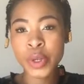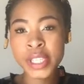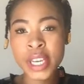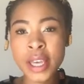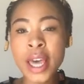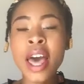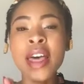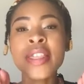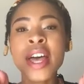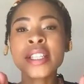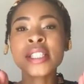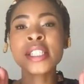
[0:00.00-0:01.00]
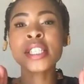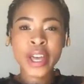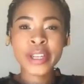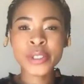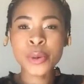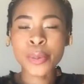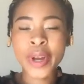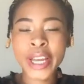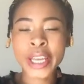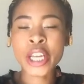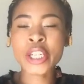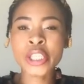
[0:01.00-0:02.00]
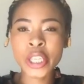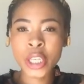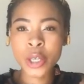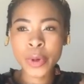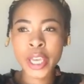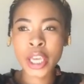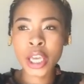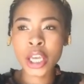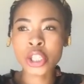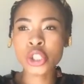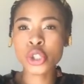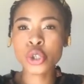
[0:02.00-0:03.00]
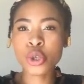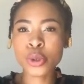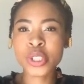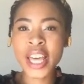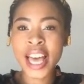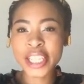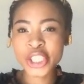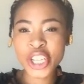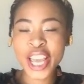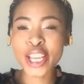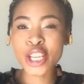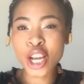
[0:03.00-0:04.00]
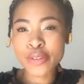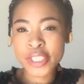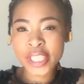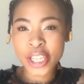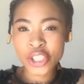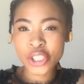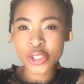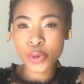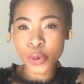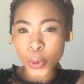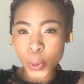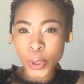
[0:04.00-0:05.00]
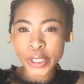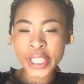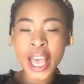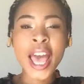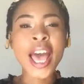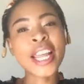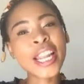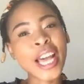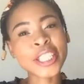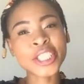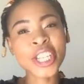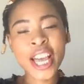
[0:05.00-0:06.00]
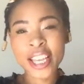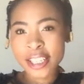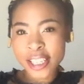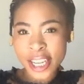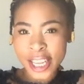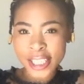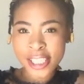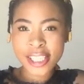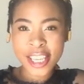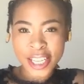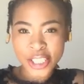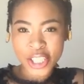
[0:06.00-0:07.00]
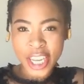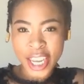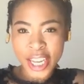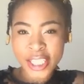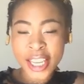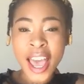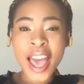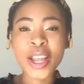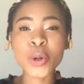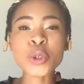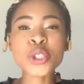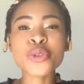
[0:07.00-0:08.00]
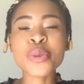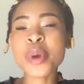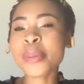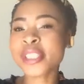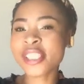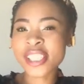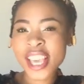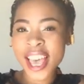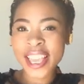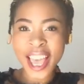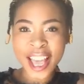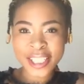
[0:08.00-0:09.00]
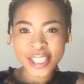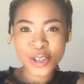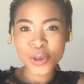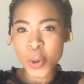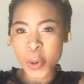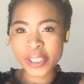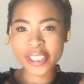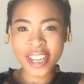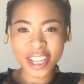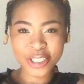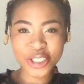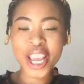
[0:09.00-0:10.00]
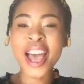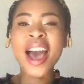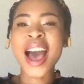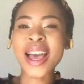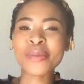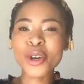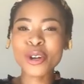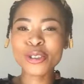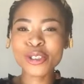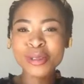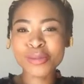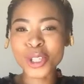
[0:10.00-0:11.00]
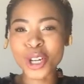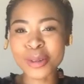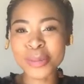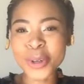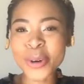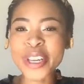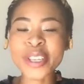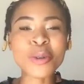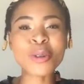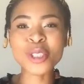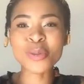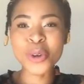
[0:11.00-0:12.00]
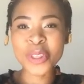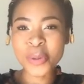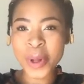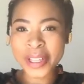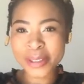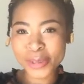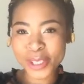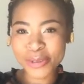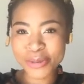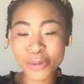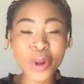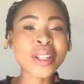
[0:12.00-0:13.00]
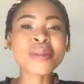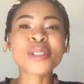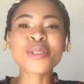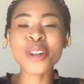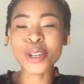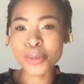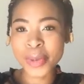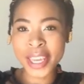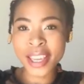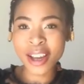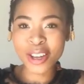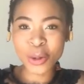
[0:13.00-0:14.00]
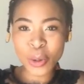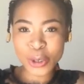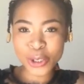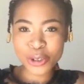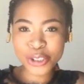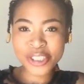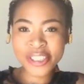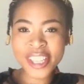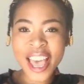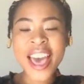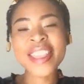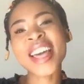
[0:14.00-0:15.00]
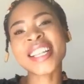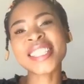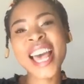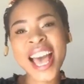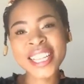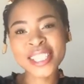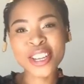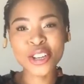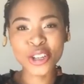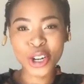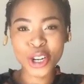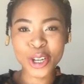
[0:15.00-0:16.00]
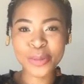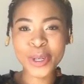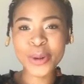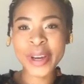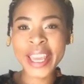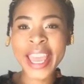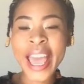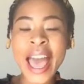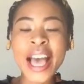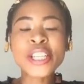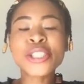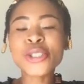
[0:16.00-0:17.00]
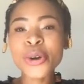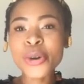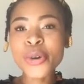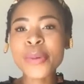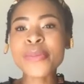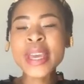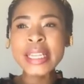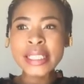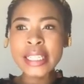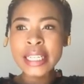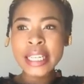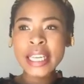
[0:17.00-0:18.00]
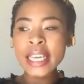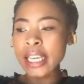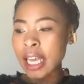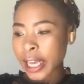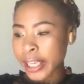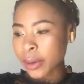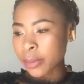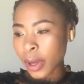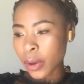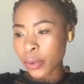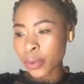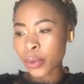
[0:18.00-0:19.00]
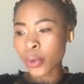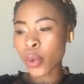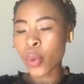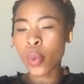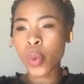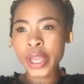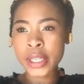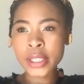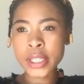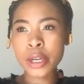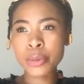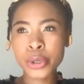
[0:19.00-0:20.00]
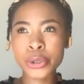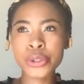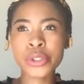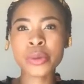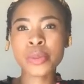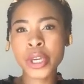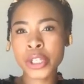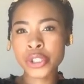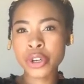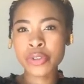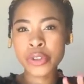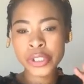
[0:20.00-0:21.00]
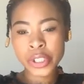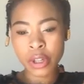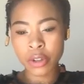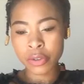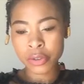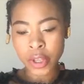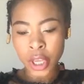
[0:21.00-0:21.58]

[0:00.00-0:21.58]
Twitter. That's that by continuing to use the hashtag conversations for a cause and hashtag connect to educate. And also remember to tag at cause couch. I'm your host, Bonolo Moloi. You're also more than welcome to welcome to follow me on all socials. That's at Nolo Moloi. So basically, Khanyi Mbau went and posted a picture of herself